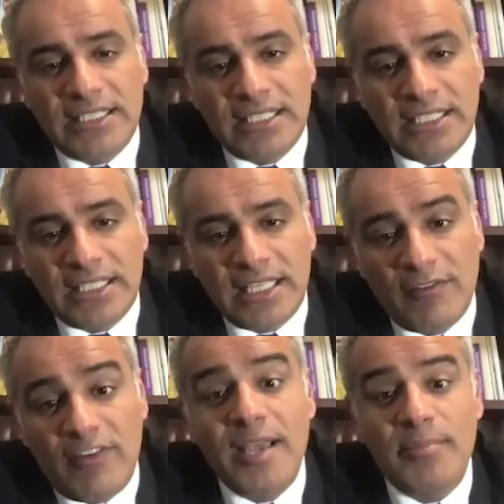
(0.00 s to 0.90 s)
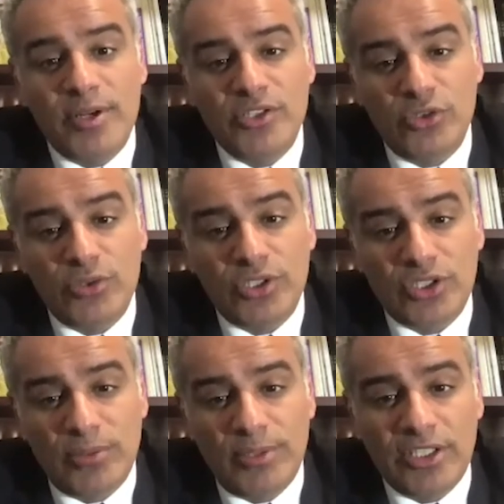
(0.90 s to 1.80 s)
a vibrant Jewish
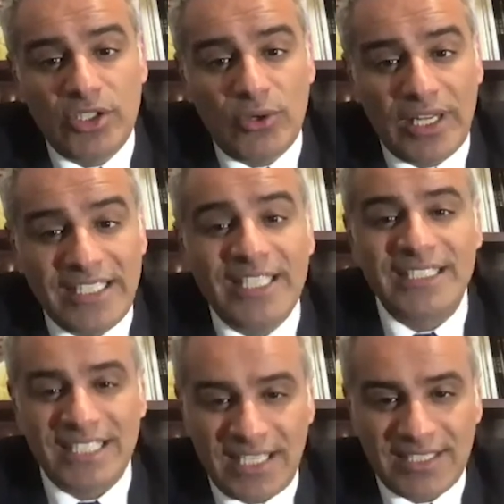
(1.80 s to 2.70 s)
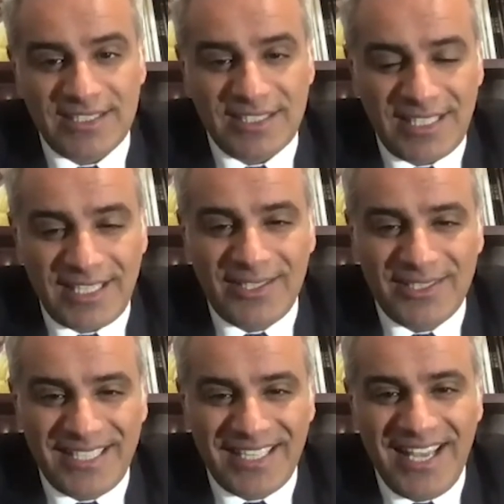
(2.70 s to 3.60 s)
community already resides, like you
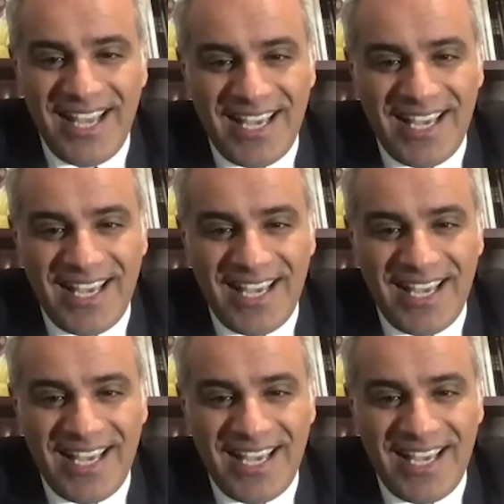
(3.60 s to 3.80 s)
said,